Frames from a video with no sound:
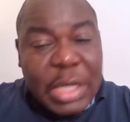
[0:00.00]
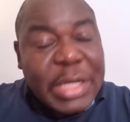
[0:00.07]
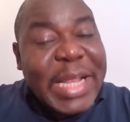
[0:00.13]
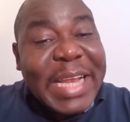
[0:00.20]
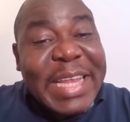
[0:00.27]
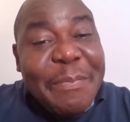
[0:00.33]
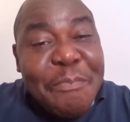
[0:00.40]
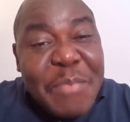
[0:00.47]

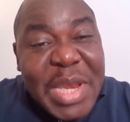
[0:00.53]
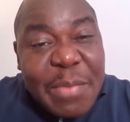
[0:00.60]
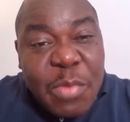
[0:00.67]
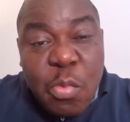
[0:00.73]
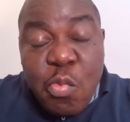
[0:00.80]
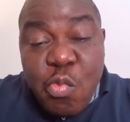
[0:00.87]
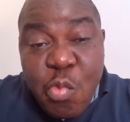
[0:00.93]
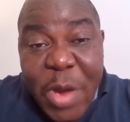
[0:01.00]
That the
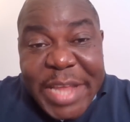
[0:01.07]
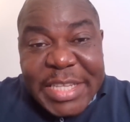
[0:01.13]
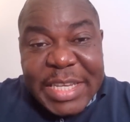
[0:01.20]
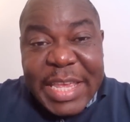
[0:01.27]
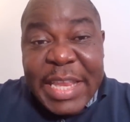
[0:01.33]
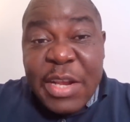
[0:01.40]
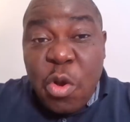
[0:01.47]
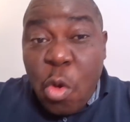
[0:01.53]
minimum wage
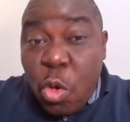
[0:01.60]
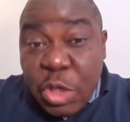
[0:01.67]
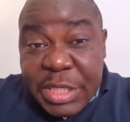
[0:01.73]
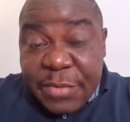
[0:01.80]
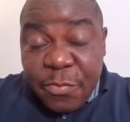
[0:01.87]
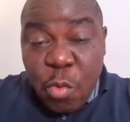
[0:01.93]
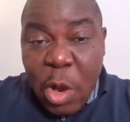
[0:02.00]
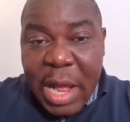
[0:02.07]
in Côte
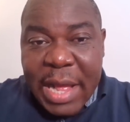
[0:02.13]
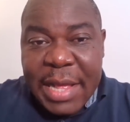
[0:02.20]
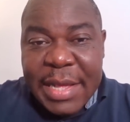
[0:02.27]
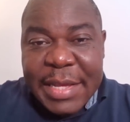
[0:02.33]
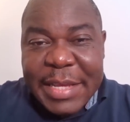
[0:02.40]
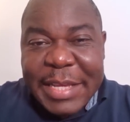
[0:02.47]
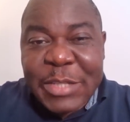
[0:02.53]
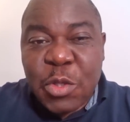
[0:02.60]
d'Ivoire
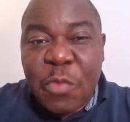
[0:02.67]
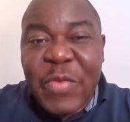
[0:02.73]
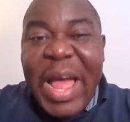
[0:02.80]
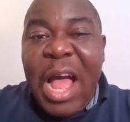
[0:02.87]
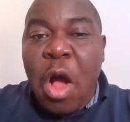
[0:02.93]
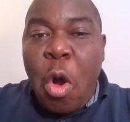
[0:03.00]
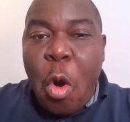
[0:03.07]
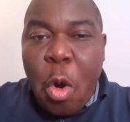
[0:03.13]
is over
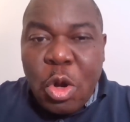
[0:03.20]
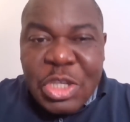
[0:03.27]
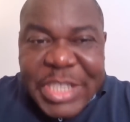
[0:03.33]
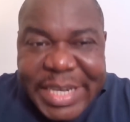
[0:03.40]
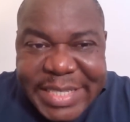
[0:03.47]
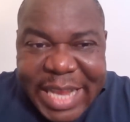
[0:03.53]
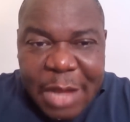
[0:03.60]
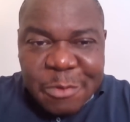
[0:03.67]

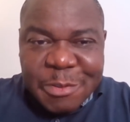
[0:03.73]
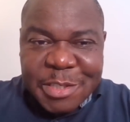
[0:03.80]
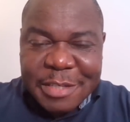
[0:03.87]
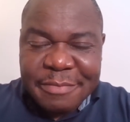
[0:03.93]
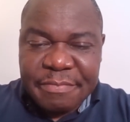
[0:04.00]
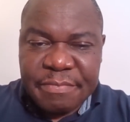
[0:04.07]
100,000.